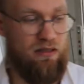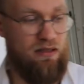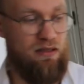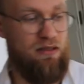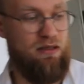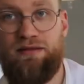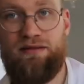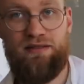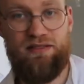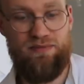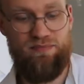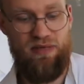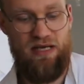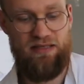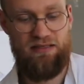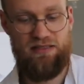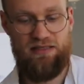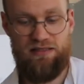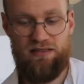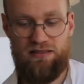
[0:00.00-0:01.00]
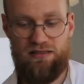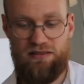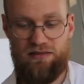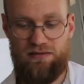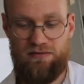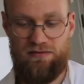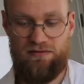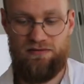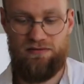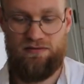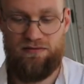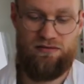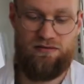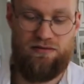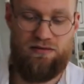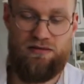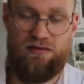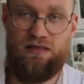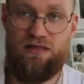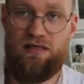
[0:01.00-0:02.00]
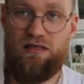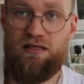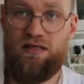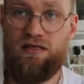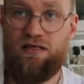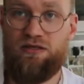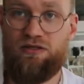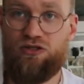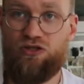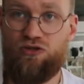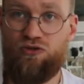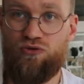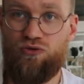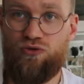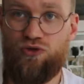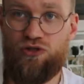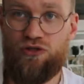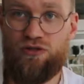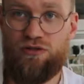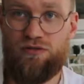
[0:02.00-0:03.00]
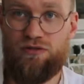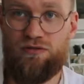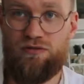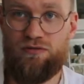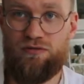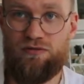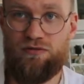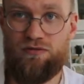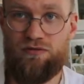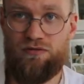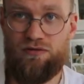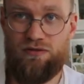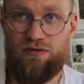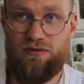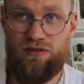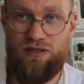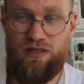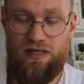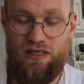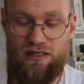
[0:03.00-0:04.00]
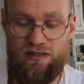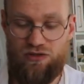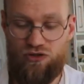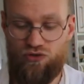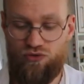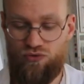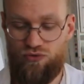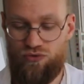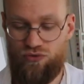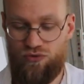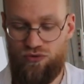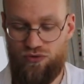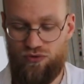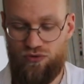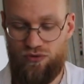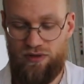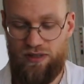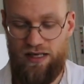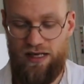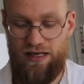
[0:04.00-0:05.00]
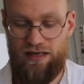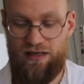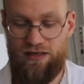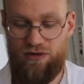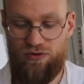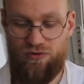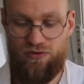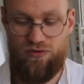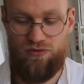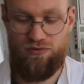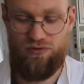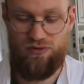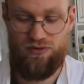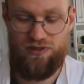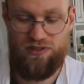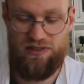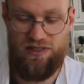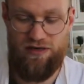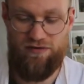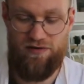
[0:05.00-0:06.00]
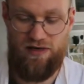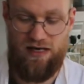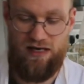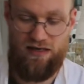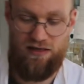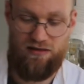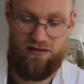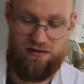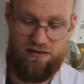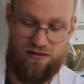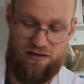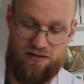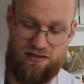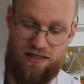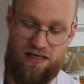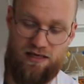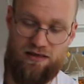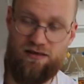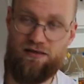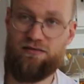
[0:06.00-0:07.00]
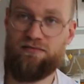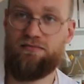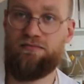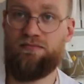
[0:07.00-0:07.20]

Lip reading: And dispense the solution into a new sterile container.